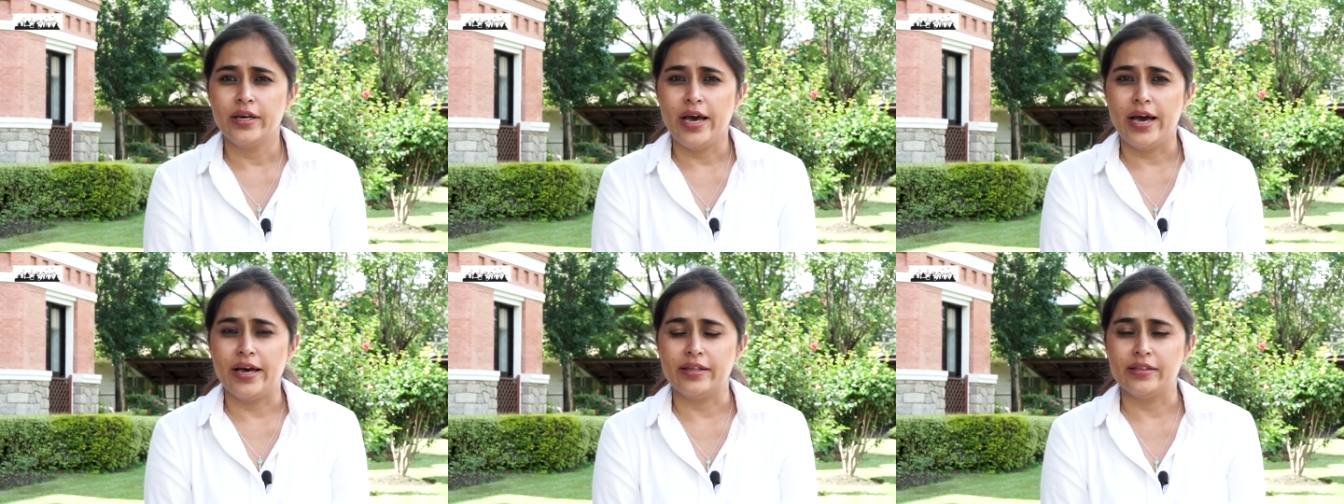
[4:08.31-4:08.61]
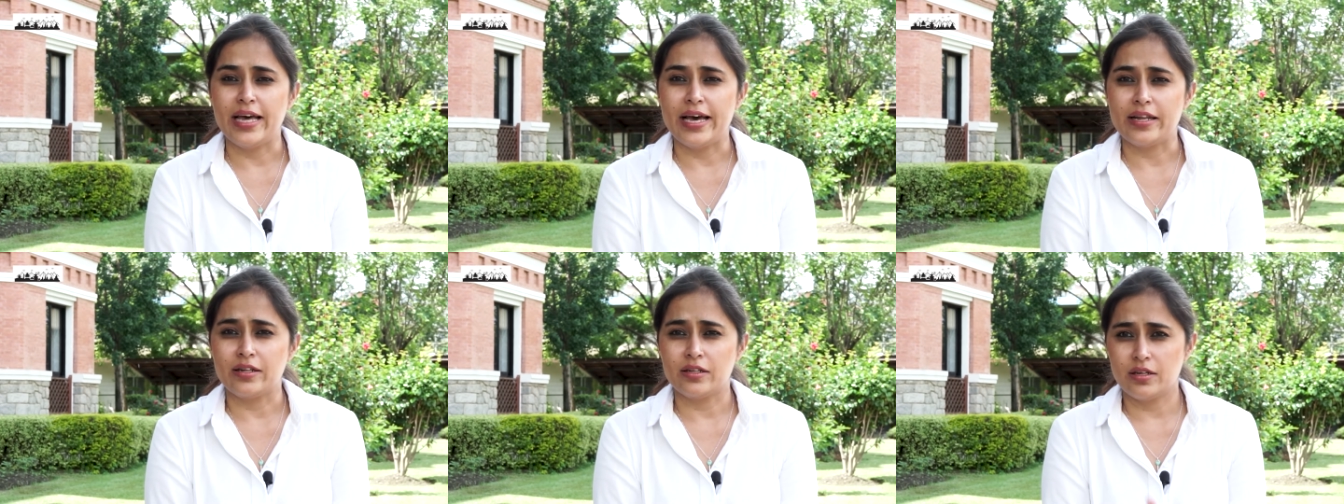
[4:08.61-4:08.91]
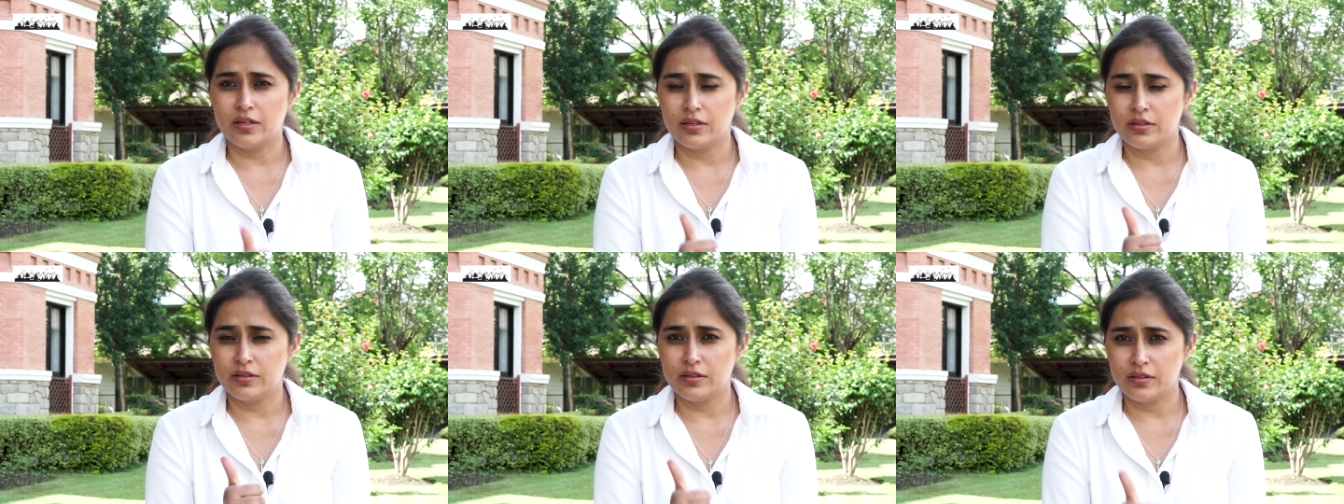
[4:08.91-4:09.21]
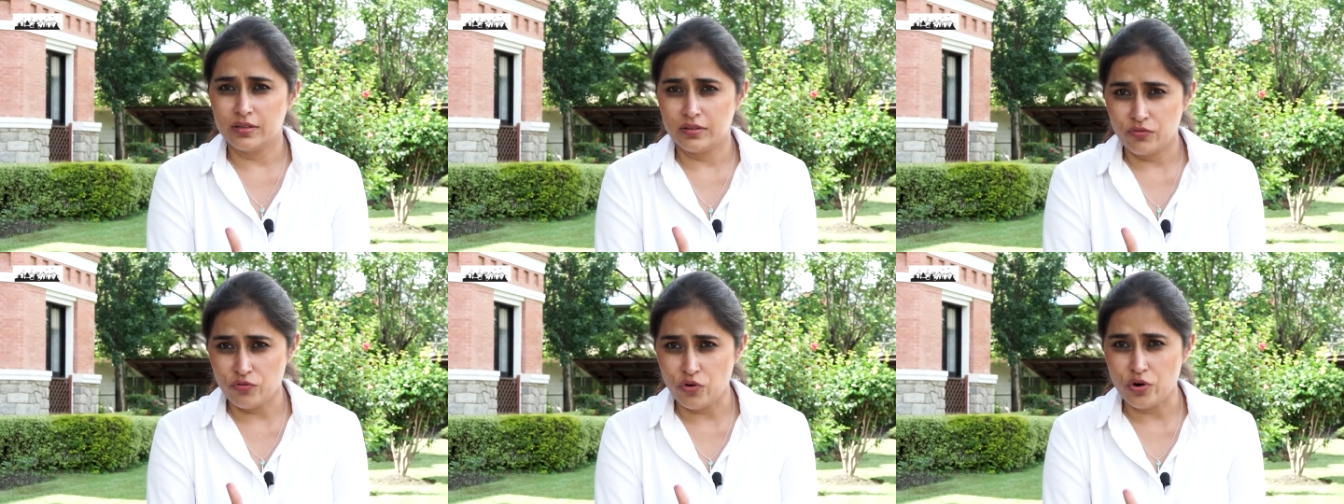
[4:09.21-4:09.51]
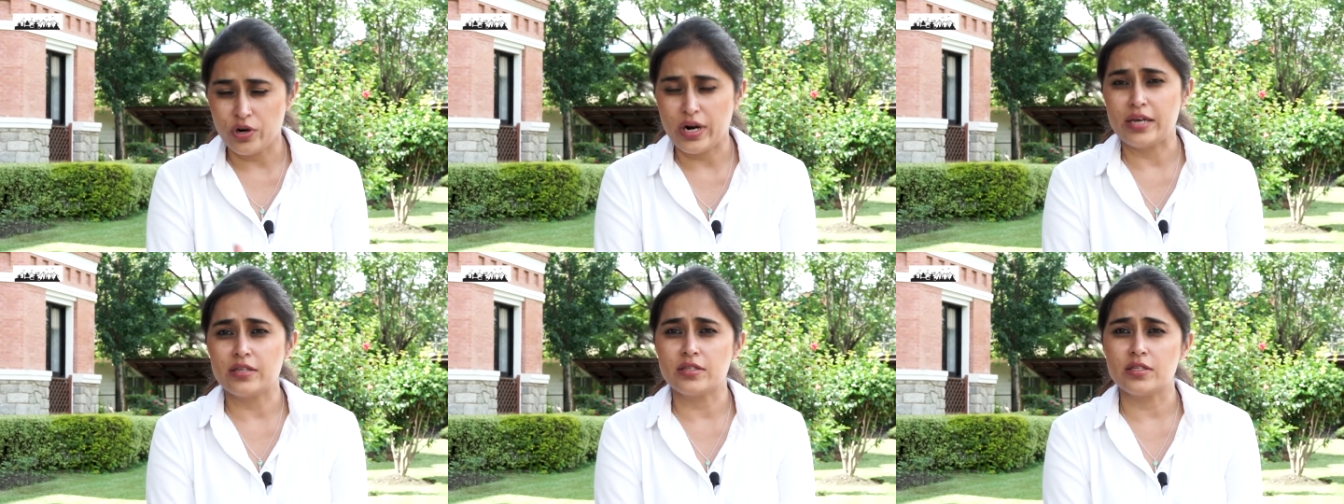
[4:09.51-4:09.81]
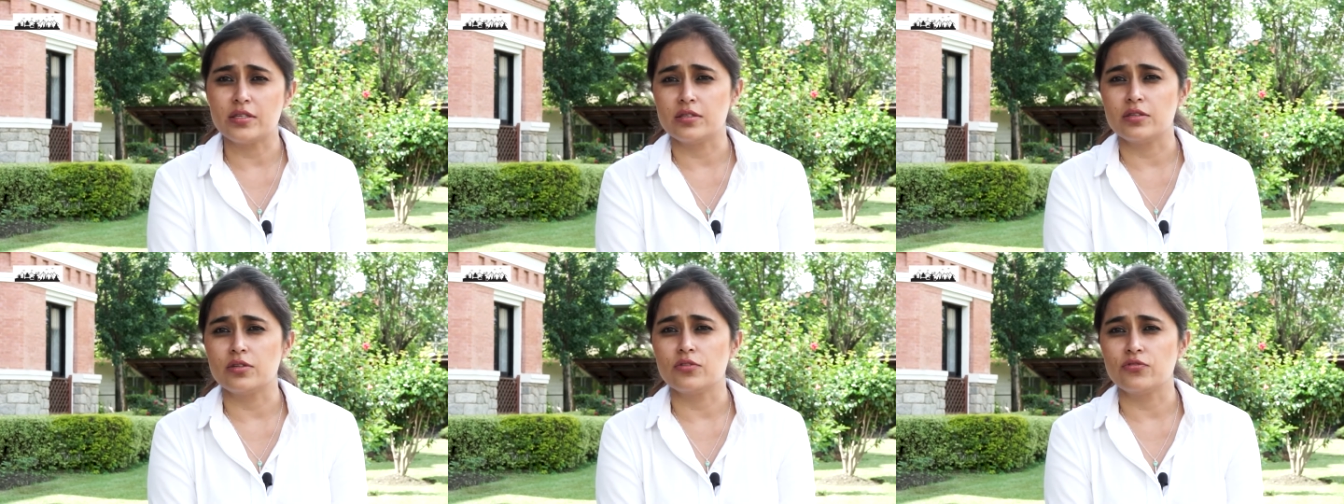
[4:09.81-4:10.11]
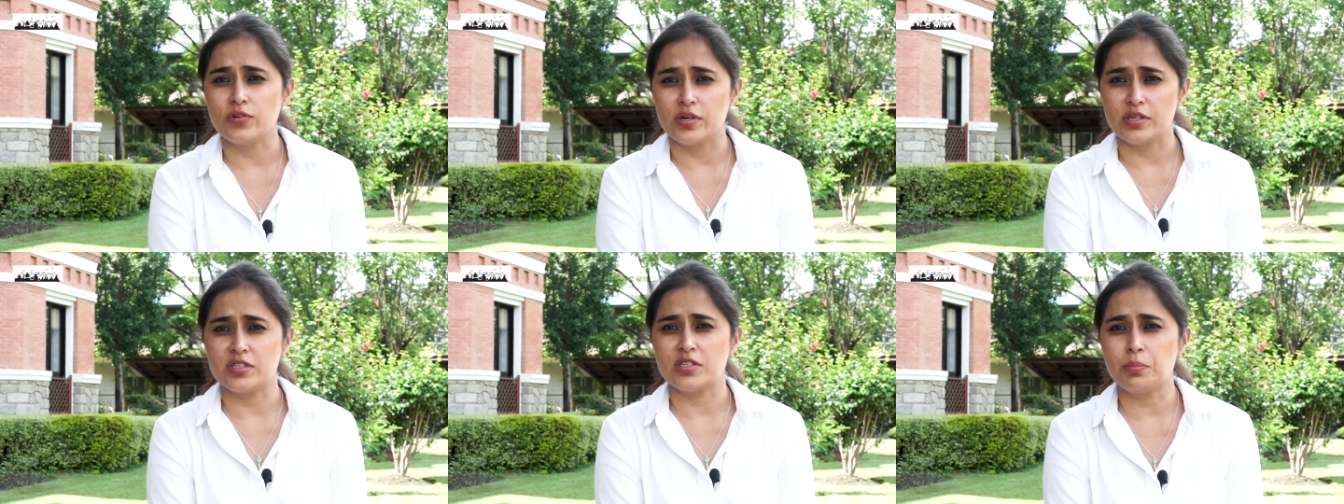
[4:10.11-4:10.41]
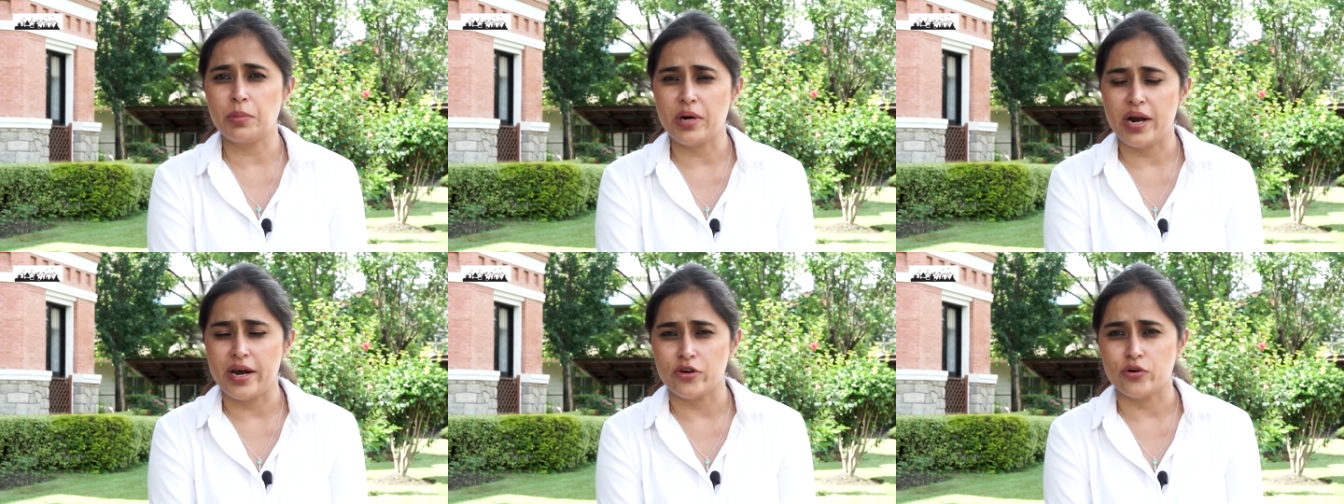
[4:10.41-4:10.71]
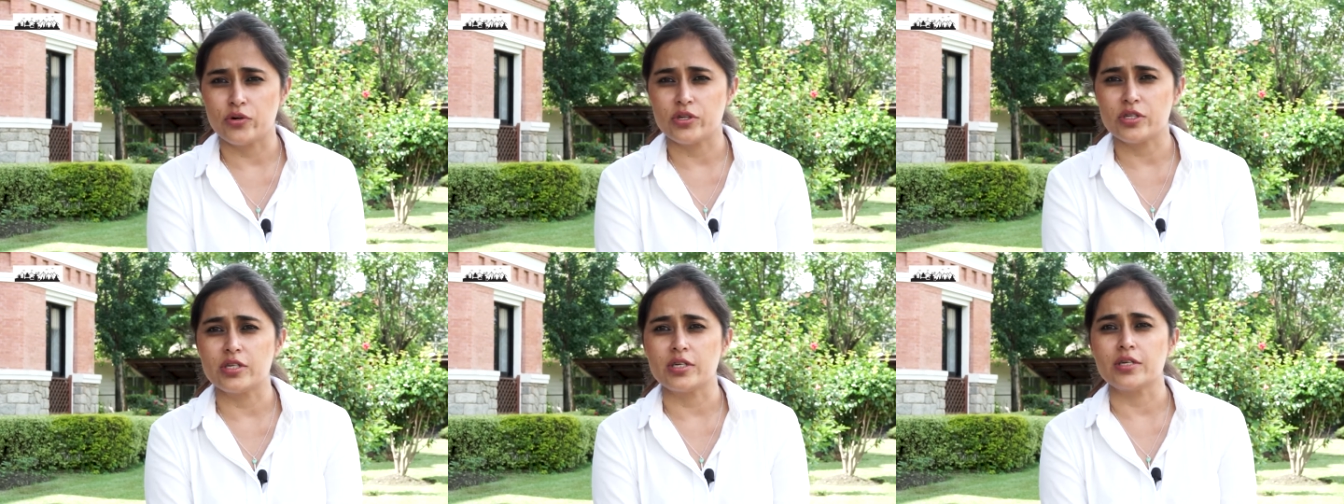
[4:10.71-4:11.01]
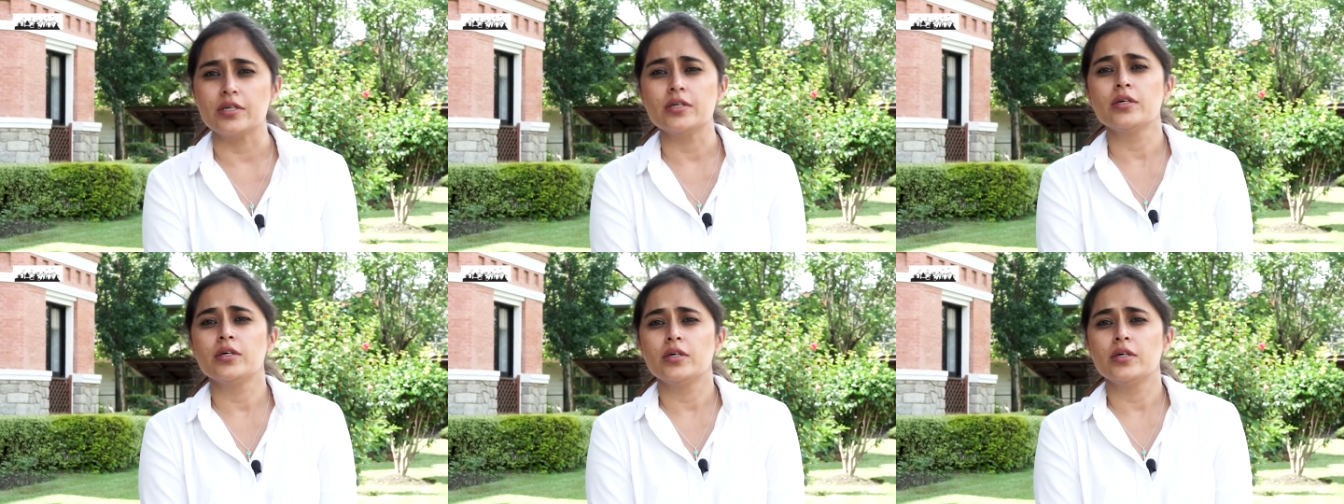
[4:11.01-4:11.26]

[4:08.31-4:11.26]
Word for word: And that for us is the first priority,